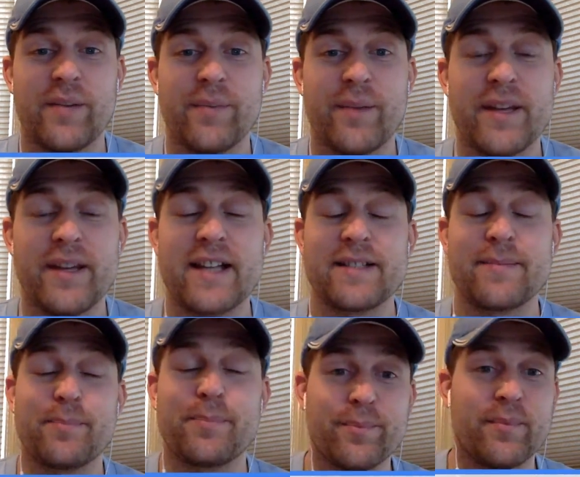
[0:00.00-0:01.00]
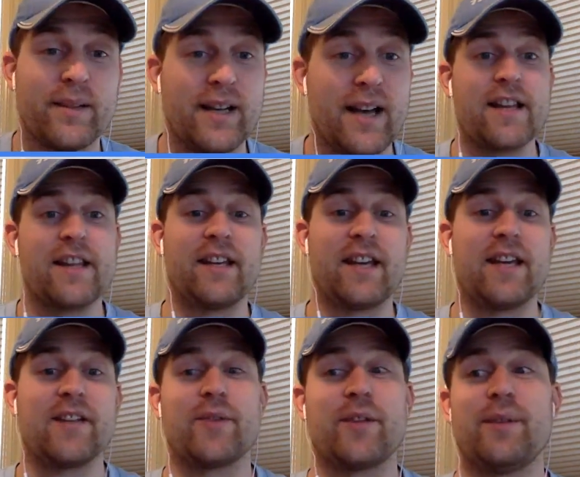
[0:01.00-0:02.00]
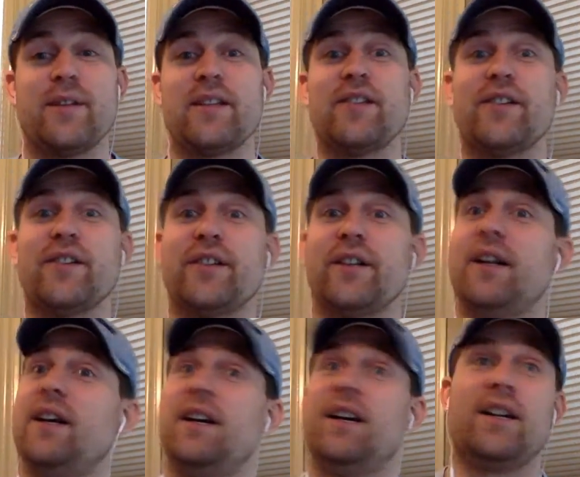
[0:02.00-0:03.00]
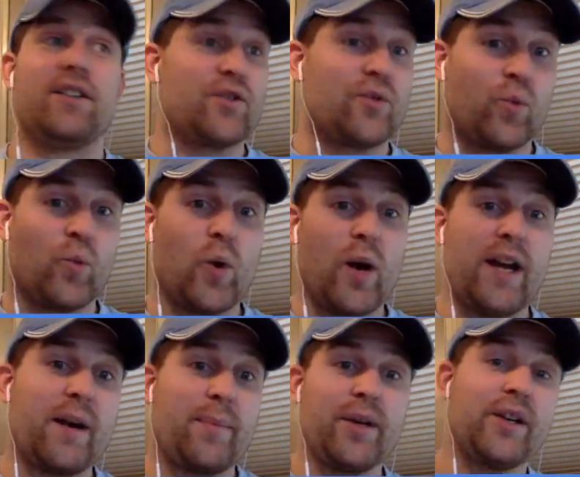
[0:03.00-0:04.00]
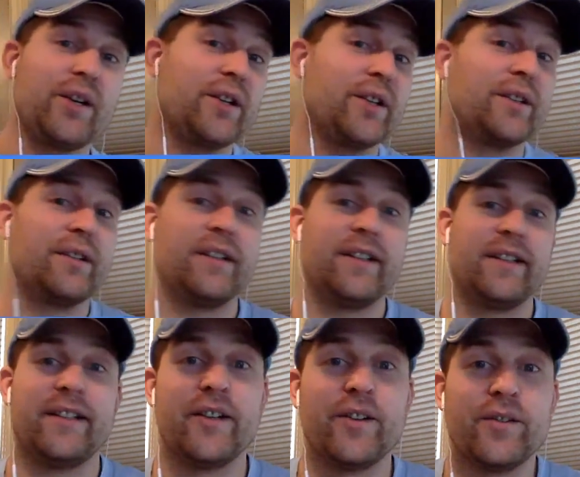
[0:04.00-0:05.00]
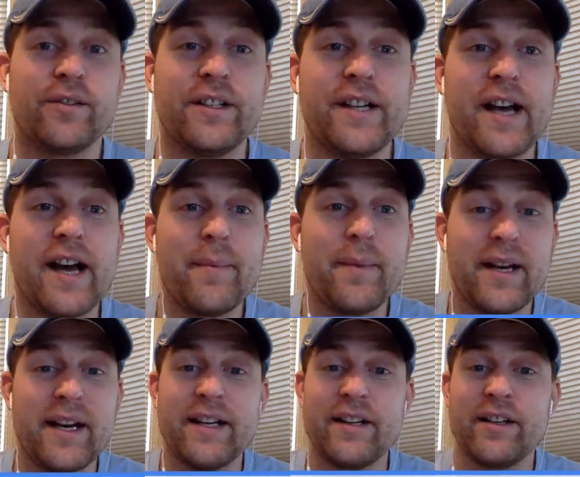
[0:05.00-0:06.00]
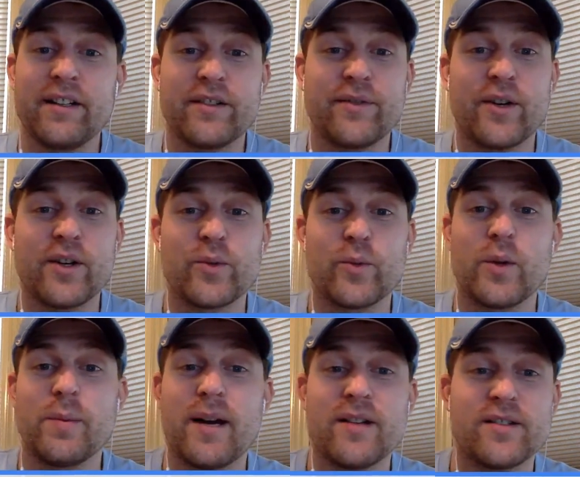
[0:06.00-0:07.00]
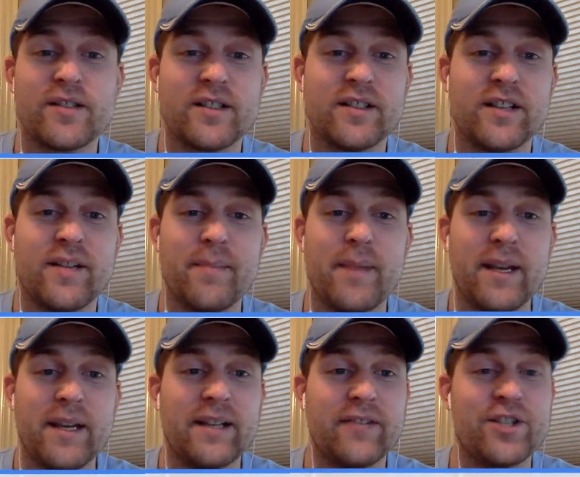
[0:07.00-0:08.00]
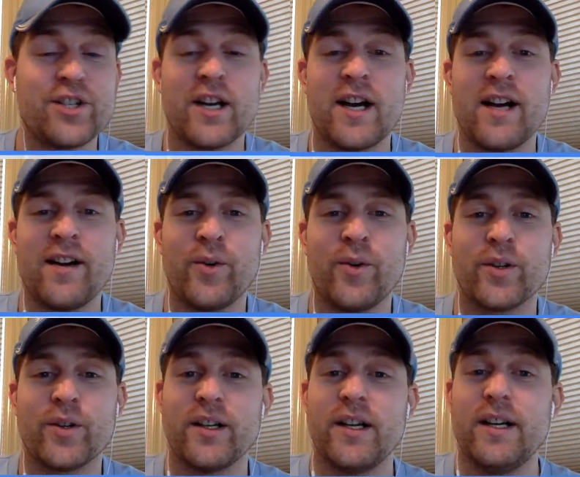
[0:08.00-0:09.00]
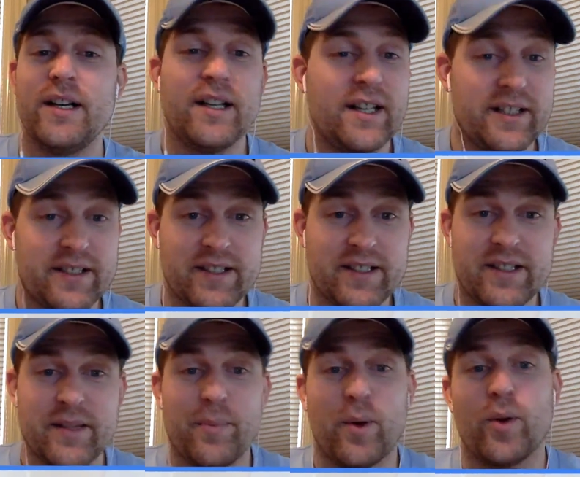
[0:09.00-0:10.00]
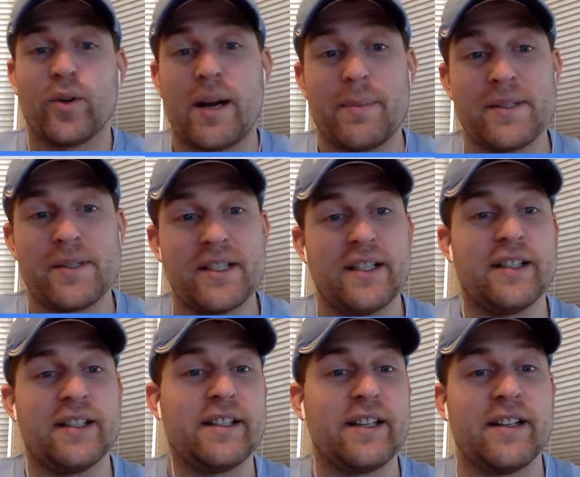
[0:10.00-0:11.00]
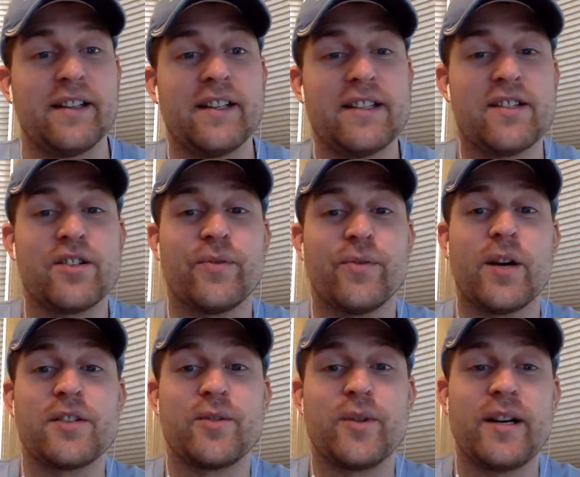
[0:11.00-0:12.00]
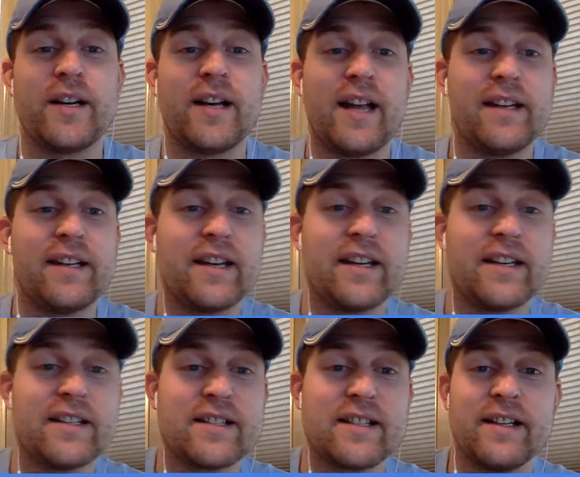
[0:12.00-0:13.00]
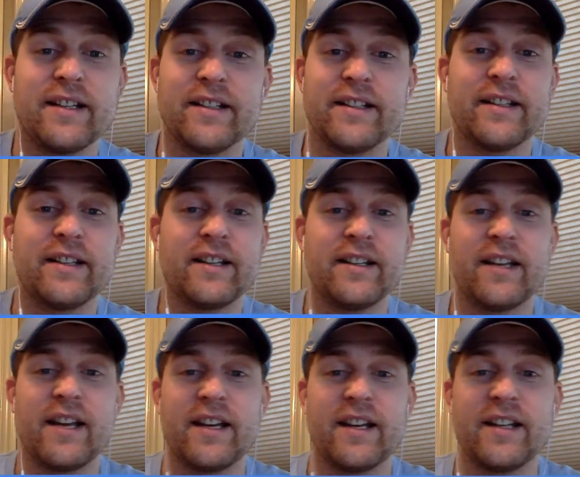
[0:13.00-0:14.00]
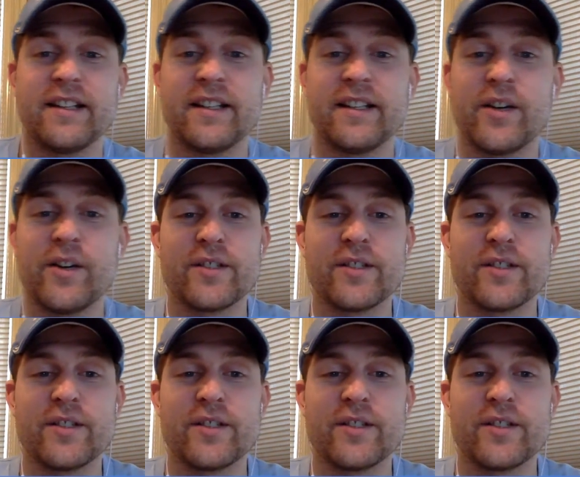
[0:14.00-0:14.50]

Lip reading: And that's kind of the case with him. He's either just way up here, dominating as far as rebounds and making every shot, or it's the polar opposite, and he's just frustrated, head case like, and can't get anything going.